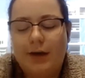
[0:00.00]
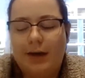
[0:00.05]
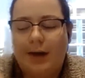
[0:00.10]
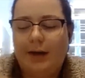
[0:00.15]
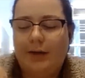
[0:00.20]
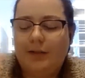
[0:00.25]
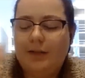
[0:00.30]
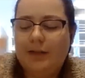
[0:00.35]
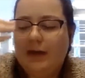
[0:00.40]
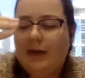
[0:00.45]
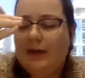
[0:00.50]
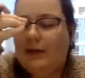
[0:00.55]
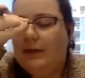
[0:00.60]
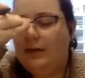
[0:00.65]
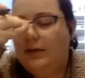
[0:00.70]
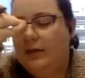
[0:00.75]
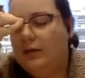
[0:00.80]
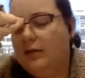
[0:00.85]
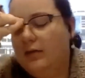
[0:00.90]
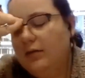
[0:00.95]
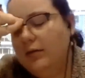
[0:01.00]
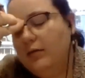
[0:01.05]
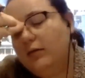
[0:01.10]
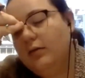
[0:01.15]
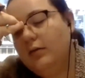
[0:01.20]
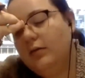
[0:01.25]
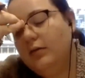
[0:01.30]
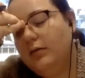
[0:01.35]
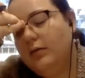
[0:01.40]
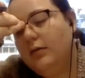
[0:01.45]
And then
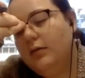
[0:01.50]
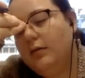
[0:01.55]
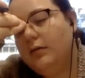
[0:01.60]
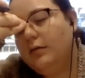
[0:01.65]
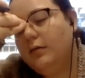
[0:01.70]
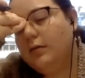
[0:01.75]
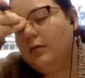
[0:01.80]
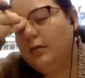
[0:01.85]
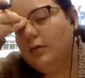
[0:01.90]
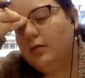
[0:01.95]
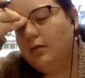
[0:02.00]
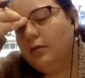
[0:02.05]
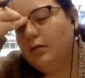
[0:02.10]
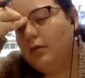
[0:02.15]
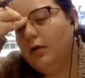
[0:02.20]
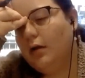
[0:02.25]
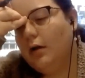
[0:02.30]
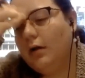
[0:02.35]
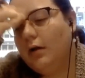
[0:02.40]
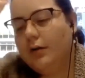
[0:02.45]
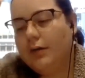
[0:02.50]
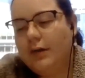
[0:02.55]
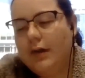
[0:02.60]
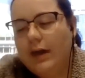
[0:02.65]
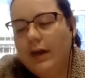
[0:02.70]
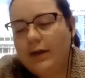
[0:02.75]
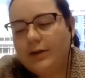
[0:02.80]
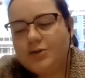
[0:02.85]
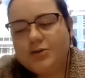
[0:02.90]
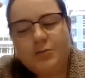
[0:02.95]
on the
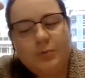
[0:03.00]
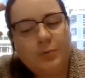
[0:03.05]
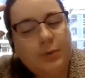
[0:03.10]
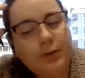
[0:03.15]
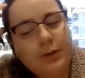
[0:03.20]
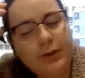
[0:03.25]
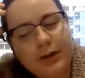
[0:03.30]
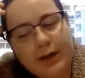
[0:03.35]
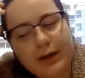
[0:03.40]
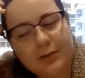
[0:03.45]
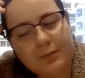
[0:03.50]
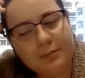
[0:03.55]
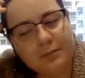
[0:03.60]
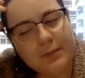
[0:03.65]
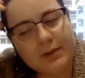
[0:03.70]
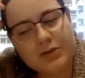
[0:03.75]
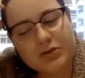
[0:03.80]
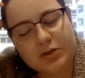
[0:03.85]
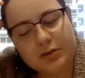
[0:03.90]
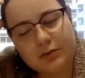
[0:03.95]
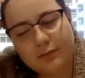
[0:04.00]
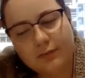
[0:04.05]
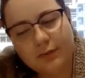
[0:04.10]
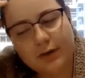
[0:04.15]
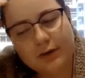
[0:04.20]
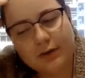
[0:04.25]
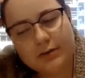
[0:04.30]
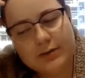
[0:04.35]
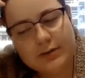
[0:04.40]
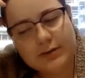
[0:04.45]
actual admission
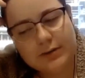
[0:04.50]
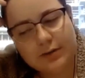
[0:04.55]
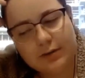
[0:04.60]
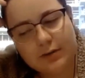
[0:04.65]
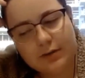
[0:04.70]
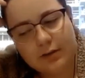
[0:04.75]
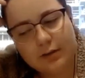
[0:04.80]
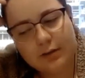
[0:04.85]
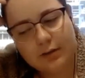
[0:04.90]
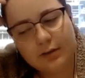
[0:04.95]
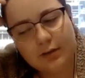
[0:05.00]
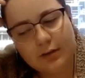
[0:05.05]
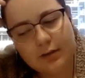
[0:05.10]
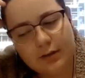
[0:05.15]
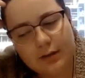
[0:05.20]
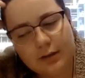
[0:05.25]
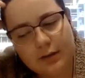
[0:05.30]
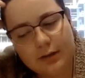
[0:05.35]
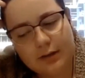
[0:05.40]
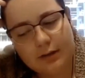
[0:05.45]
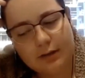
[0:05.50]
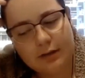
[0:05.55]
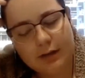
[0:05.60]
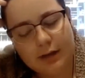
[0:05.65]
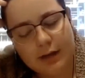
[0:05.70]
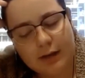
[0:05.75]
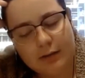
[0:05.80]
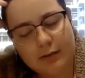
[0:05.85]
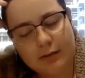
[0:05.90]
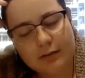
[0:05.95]
front,
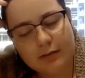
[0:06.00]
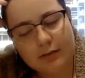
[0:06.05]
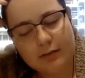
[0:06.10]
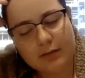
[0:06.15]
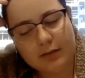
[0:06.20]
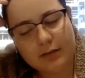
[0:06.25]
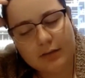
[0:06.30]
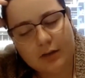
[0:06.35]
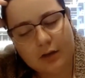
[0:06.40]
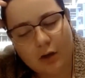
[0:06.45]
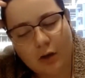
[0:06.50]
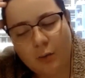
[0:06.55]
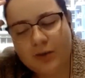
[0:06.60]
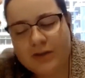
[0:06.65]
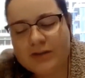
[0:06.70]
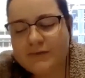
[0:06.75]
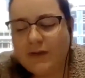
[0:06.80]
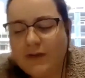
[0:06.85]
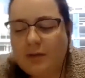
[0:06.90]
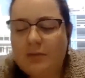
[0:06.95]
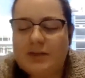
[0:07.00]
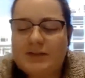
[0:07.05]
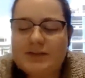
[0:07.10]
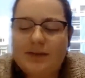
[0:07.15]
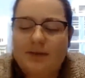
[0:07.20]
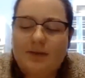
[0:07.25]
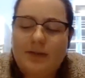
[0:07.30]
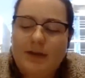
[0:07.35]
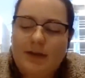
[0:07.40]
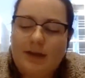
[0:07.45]
I always find
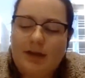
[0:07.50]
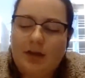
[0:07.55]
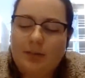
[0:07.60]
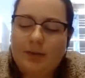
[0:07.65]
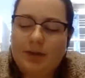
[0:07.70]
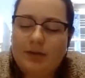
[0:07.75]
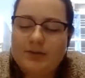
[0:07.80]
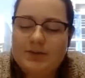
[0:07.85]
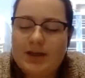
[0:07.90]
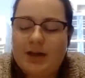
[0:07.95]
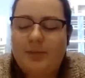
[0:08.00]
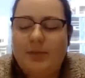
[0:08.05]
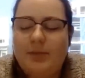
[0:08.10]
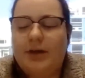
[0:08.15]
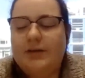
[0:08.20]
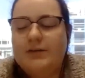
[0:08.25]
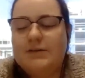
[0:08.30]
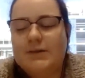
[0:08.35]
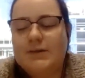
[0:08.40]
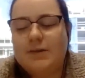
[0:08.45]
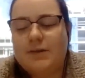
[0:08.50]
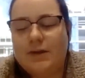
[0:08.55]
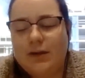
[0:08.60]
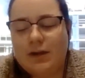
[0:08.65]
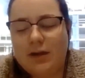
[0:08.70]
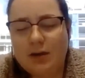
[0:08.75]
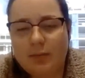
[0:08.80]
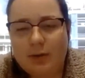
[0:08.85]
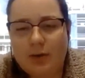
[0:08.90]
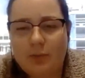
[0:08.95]
myself thinking about timelines and
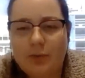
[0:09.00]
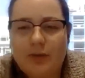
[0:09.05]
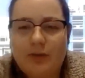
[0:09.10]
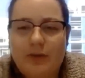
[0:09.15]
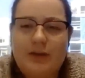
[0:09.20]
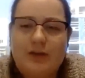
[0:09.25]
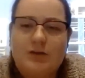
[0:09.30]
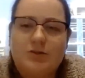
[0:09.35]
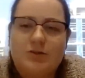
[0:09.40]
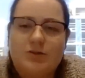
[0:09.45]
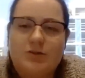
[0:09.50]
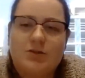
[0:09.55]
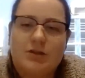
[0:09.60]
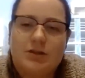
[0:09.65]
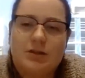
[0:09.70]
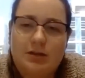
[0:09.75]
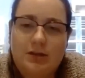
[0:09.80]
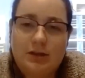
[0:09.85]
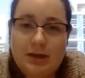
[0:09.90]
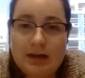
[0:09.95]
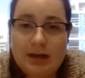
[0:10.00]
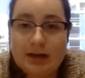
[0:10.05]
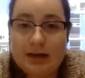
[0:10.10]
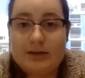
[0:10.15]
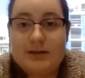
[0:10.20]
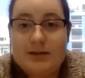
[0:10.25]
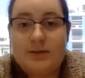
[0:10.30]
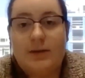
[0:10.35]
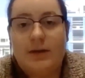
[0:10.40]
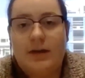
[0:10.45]
thinking about when things should
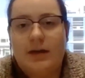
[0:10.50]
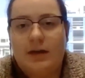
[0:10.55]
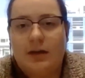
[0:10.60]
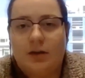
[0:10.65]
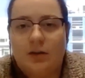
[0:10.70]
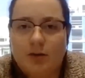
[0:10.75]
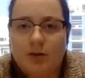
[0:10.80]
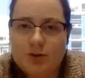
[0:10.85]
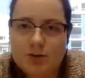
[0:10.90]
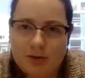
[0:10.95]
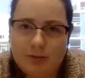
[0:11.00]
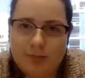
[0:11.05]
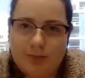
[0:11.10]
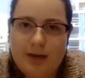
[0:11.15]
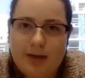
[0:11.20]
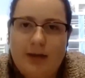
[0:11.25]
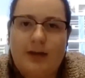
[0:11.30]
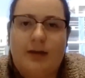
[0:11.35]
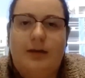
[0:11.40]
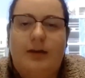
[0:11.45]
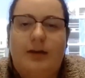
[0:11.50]
need to be in or should be in.